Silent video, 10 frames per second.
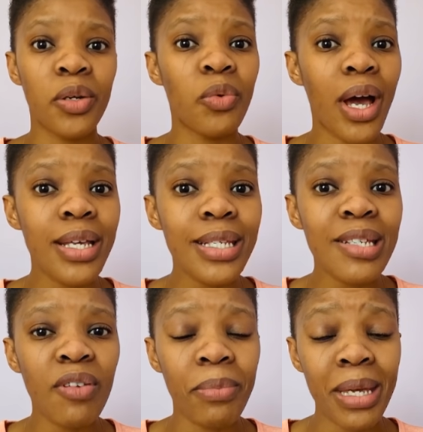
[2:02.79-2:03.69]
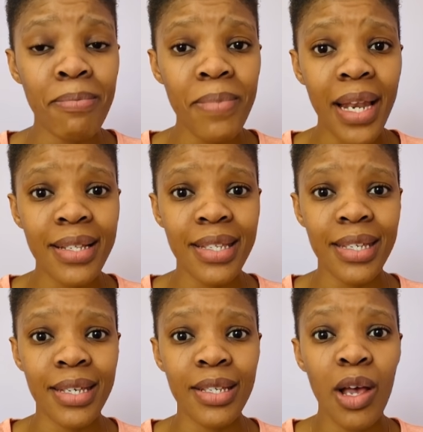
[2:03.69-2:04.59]
arises from
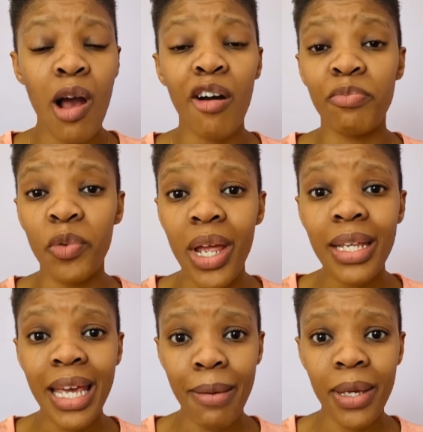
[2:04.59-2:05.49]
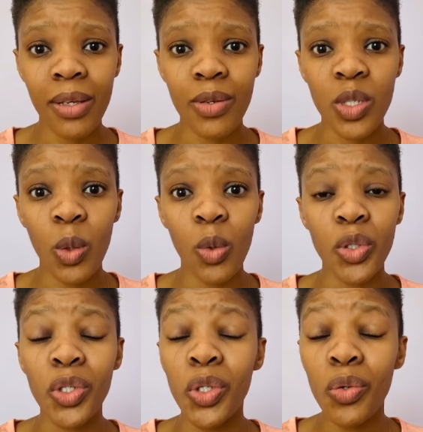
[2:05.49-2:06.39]
imbalances of brain chemicals called
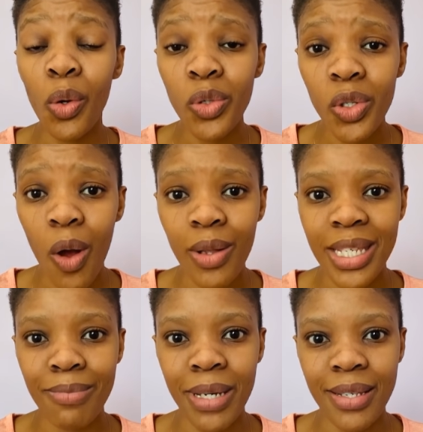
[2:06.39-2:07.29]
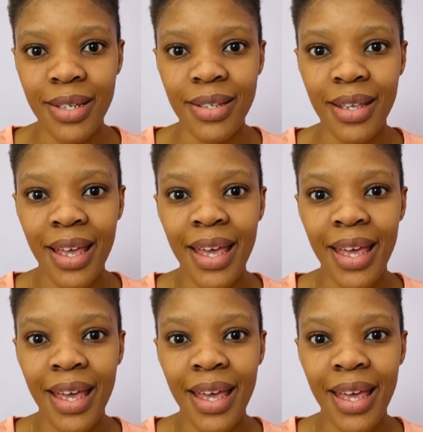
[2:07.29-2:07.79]
neurotransmitters.